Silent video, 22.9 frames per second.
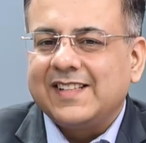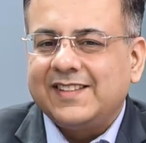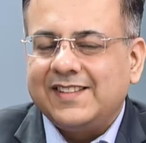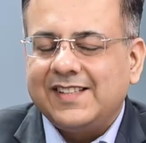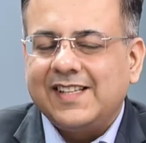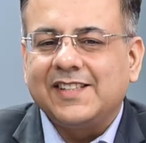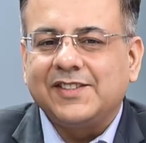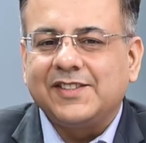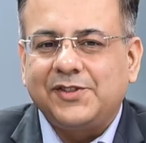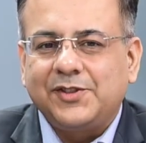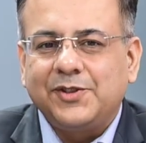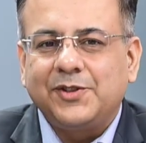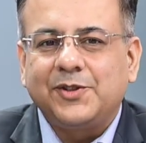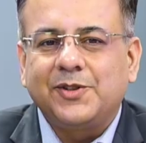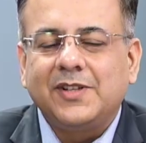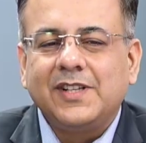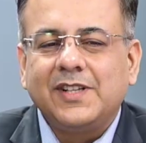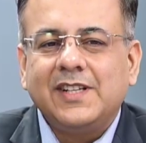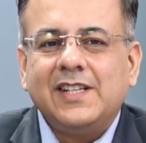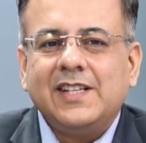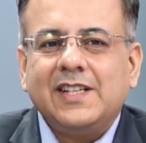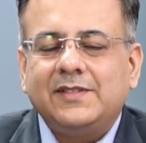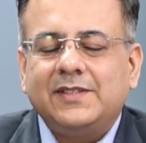Yeah, sure.
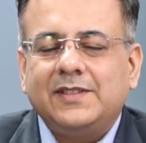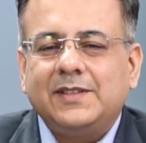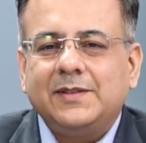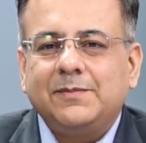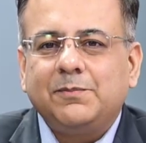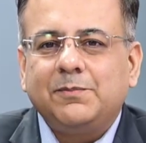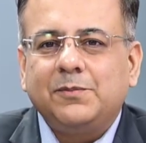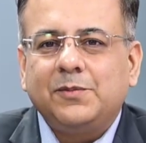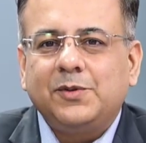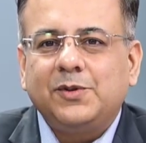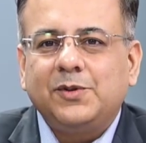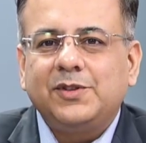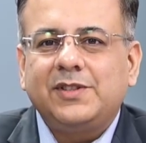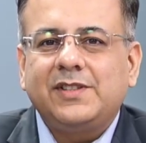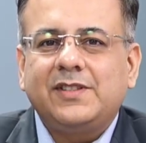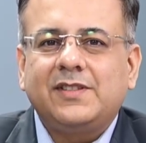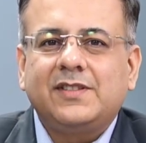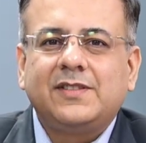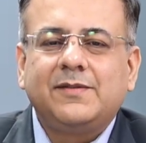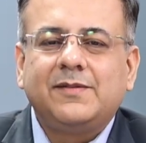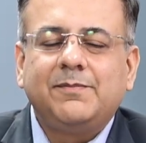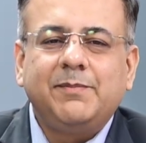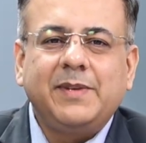The
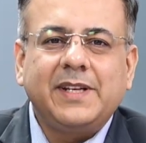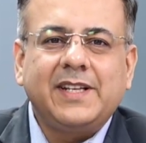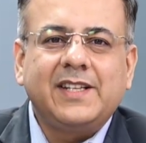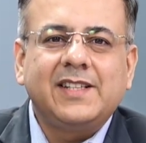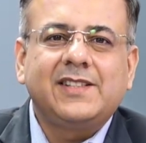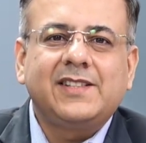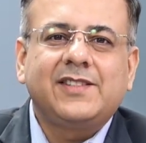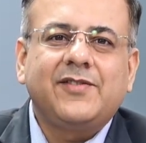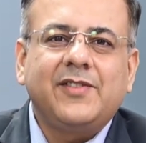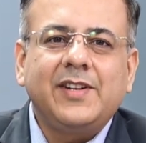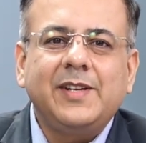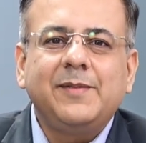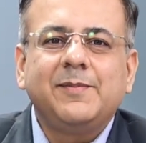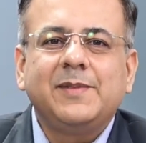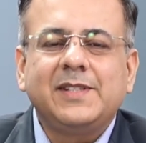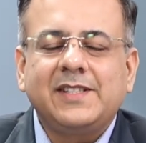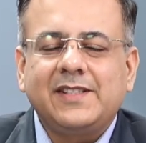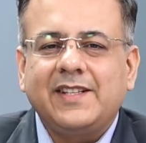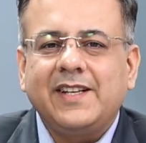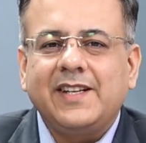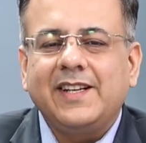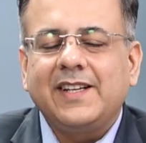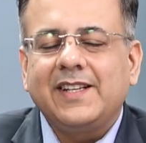biggest 3
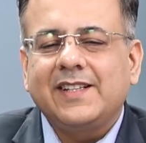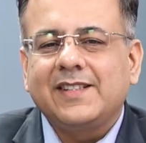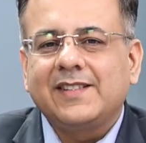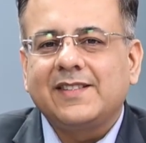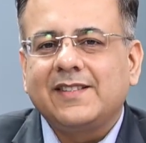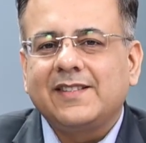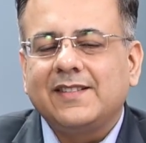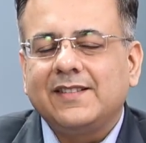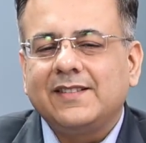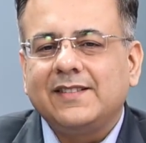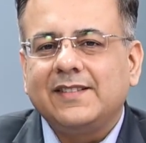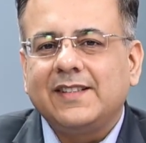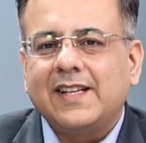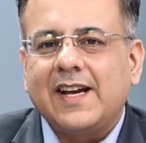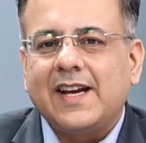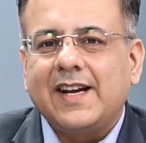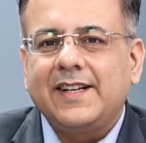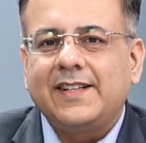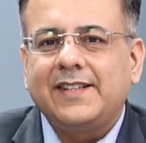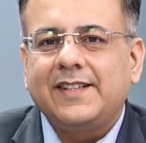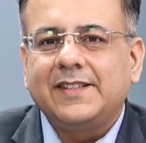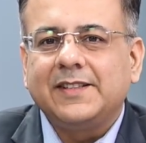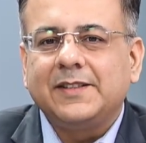mistakes
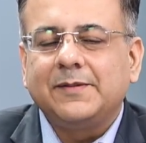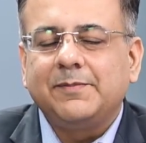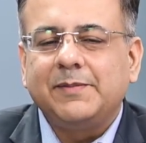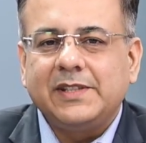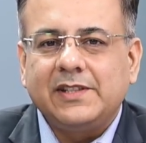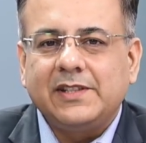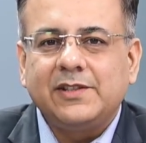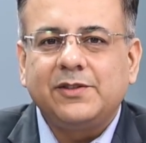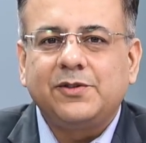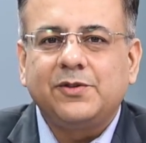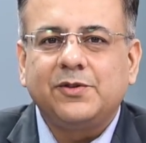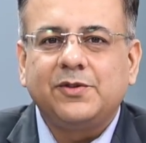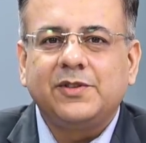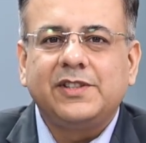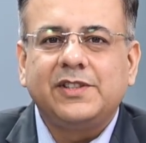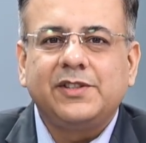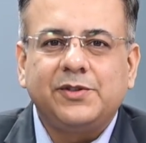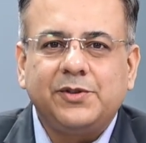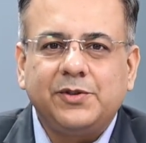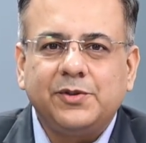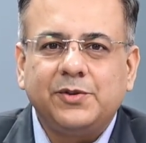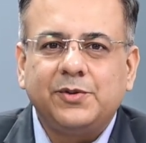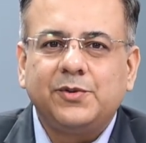that business
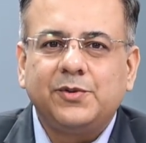owners do